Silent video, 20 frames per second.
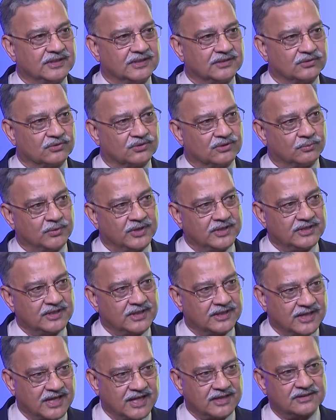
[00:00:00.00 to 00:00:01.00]
So the way
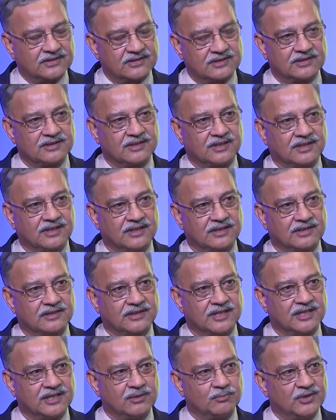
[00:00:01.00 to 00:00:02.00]
the attacks are
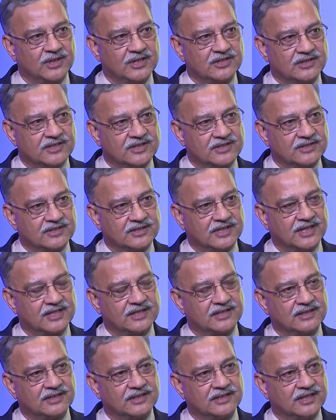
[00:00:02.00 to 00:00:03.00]
taking place is
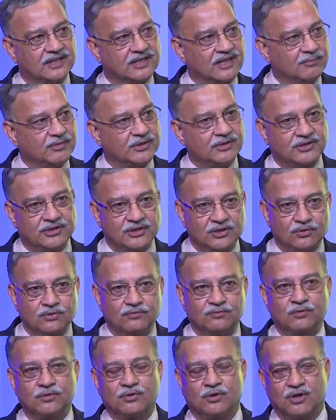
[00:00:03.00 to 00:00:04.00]
that they come in 3
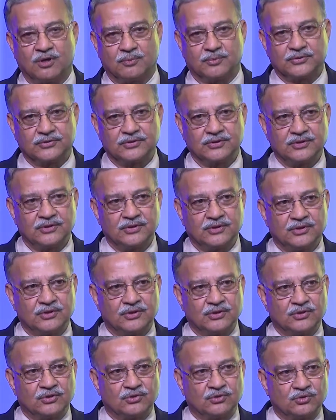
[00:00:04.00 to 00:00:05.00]
to 4 hops.
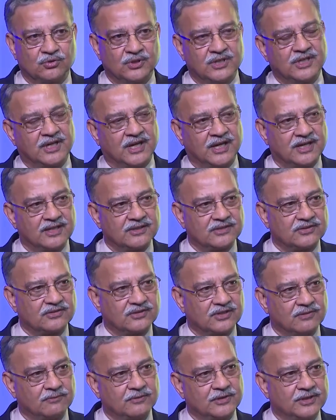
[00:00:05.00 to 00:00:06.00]
So he hires a
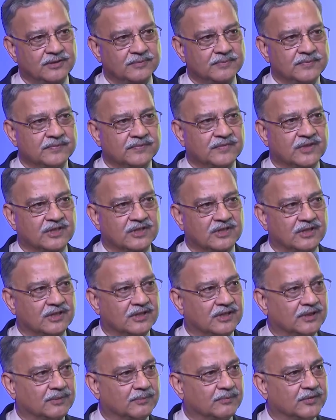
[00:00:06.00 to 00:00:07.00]
server
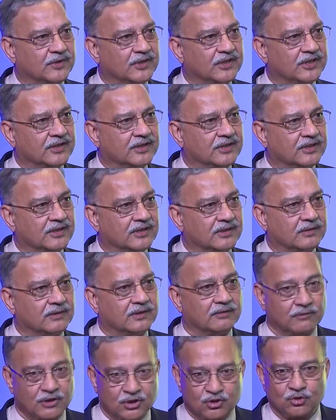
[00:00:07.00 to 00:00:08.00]
in
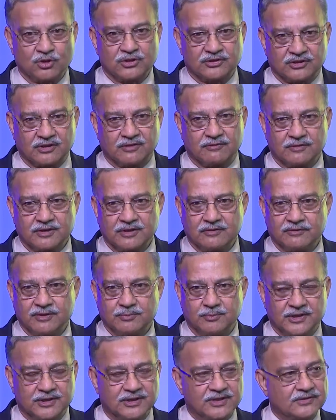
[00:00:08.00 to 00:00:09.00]
a virtual server,
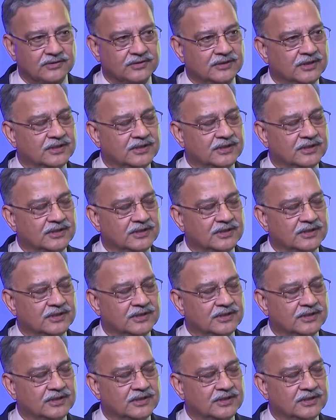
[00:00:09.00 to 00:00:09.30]
VPS,